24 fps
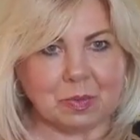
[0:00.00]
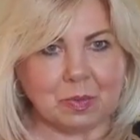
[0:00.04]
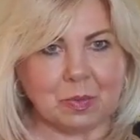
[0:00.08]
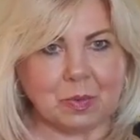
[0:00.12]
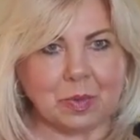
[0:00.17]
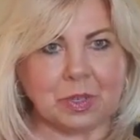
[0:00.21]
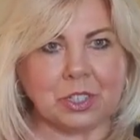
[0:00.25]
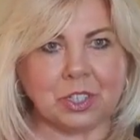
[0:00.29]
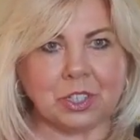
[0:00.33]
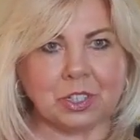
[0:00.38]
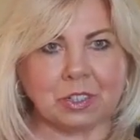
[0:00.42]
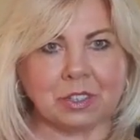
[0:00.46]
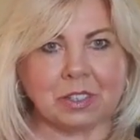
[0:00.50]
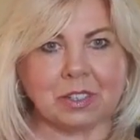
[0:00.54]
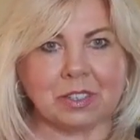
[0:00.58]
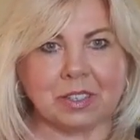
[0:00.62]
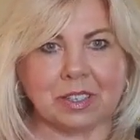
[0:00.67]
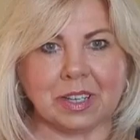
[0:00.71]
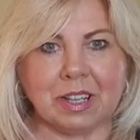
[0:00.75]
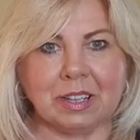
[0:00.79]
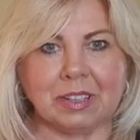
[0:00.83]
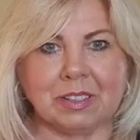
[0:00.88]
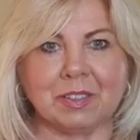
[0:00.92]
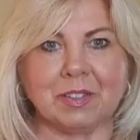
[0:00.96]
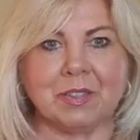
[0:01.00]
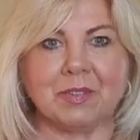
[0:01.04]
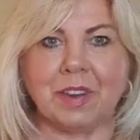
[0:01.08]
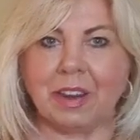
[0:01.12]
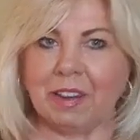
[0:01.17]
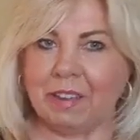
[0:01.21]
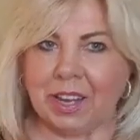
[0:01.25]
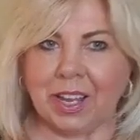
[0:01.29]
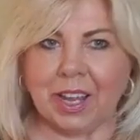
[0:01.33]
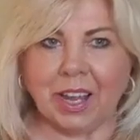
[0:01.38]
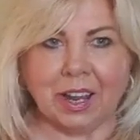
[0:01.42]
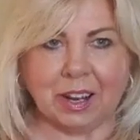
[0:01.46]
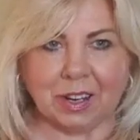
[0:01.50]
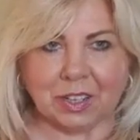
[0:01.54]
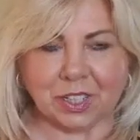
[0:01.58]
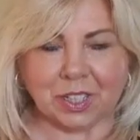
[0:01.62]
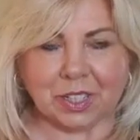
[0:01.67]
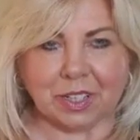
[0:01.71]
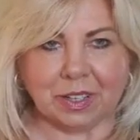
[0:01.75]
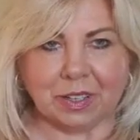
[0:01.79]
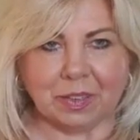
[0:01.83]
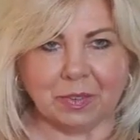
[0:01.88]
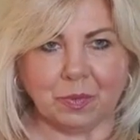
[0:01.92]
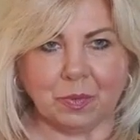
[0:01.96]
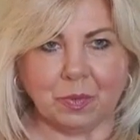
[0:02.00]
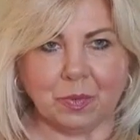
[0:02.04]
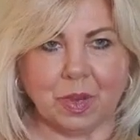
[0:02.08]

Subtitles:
We judge ourselves very harshly.